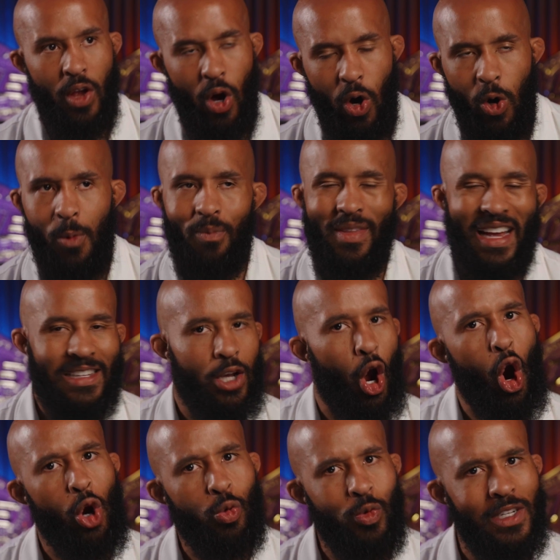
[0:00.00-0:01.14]
Holm, that's a
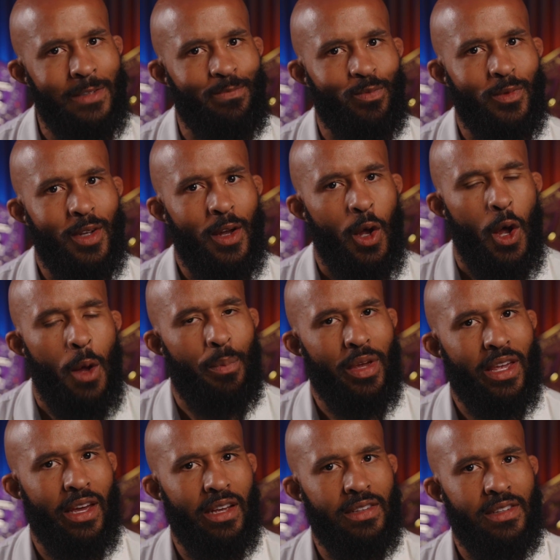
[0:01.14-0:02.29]
hard one,
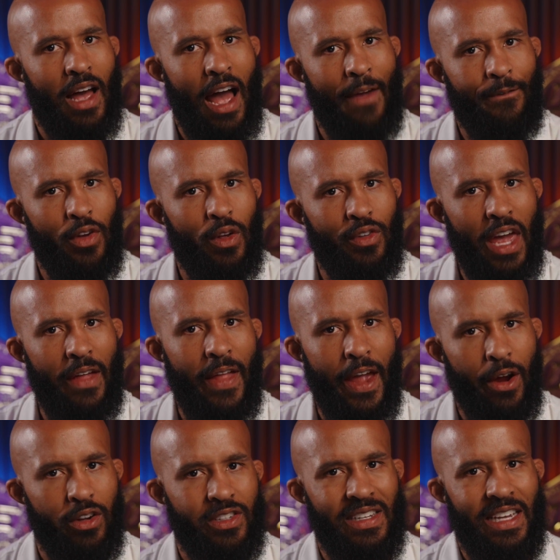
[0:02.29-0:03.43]
because I feel if Kayla
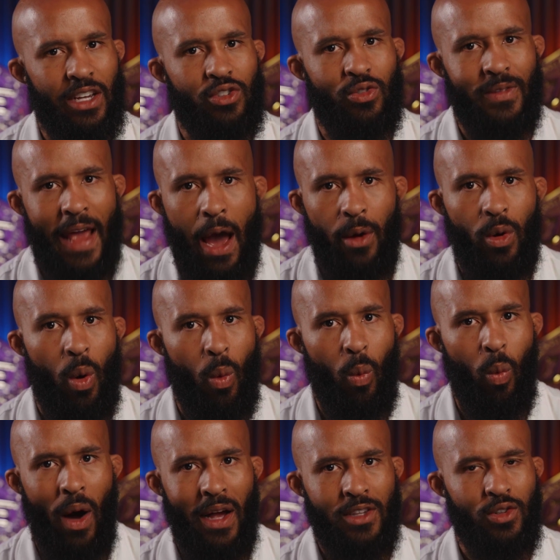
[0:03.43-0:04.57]
Harrison gets her down
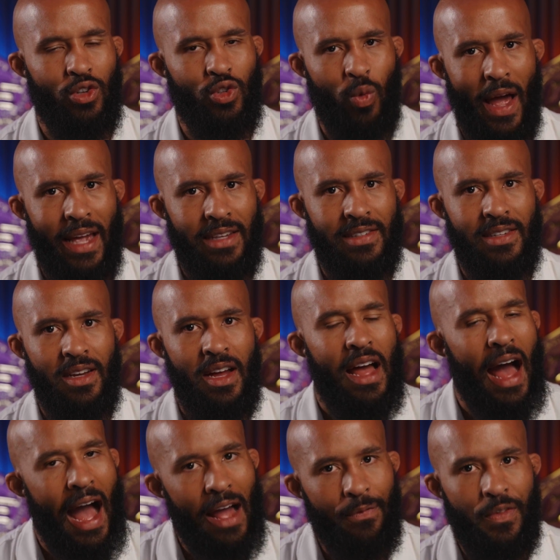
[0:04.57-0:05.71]
once or twice,
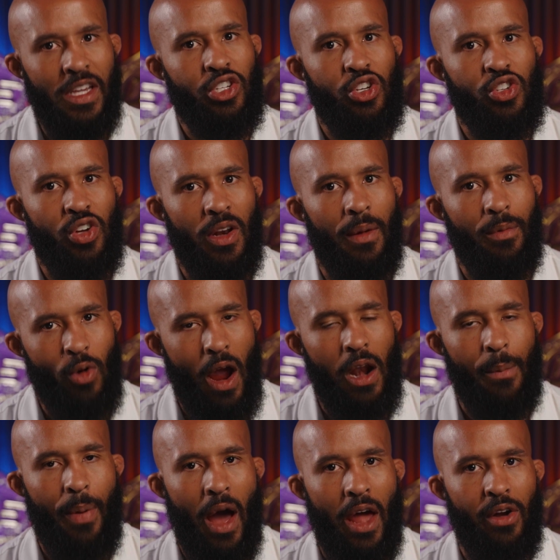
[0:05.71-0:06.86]
I think she's gonna ground
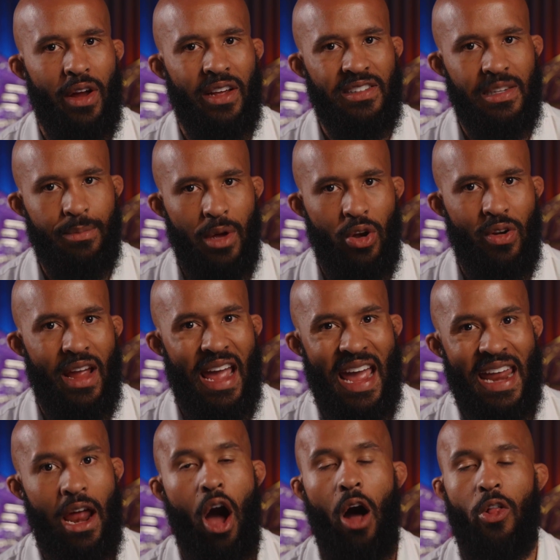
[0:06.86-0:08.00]
and pound her and submit her,
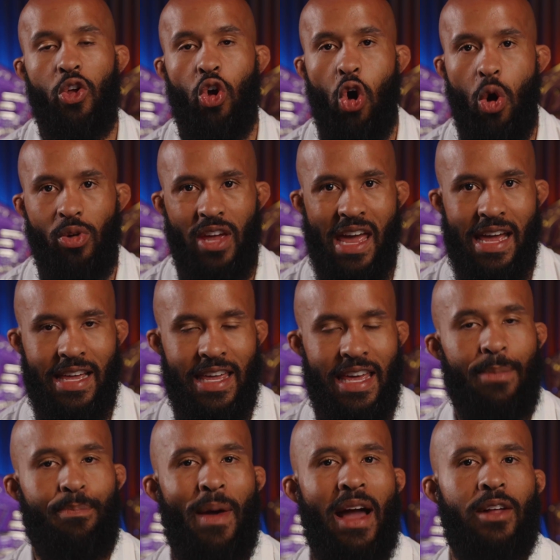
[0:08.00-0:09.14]
and Holly Holm can't
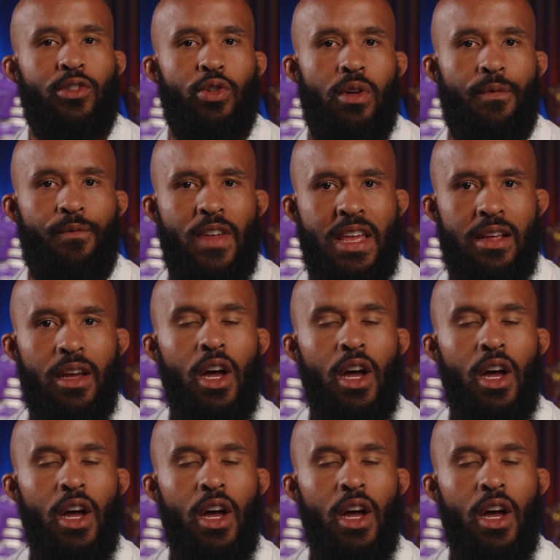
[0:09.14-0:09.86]
get back to her feet.